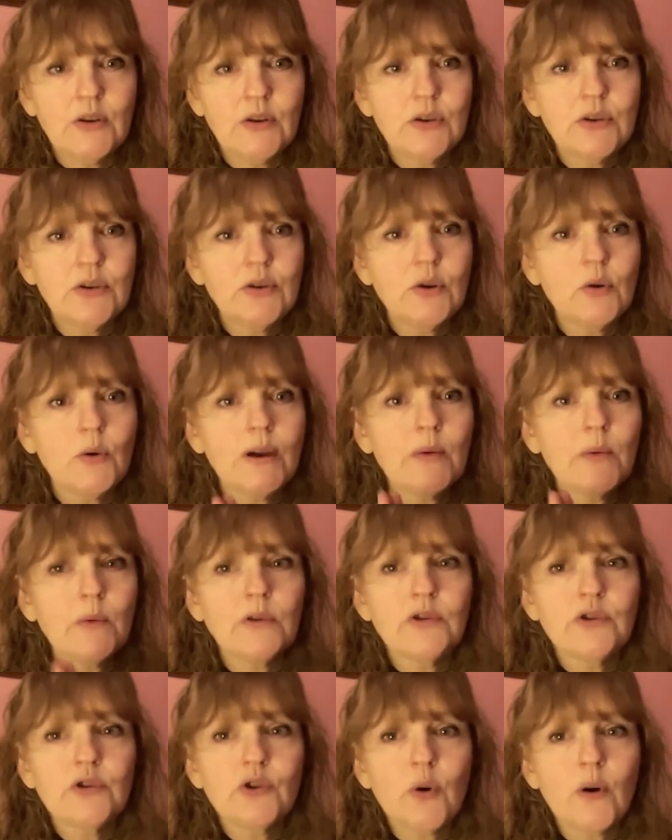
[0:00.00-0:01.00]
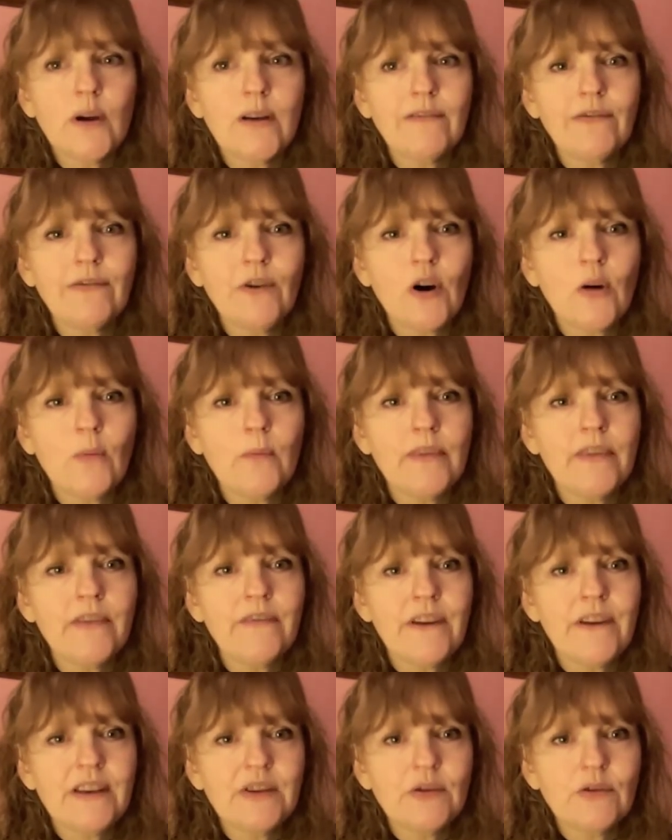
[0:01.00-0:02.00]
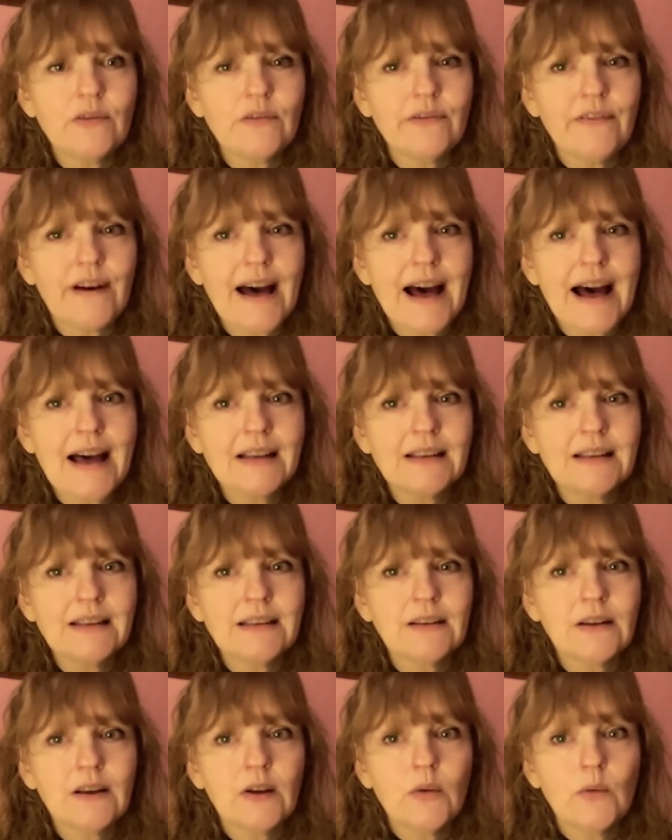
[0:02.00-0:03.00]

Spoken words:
So it will draw it from the visceral fat,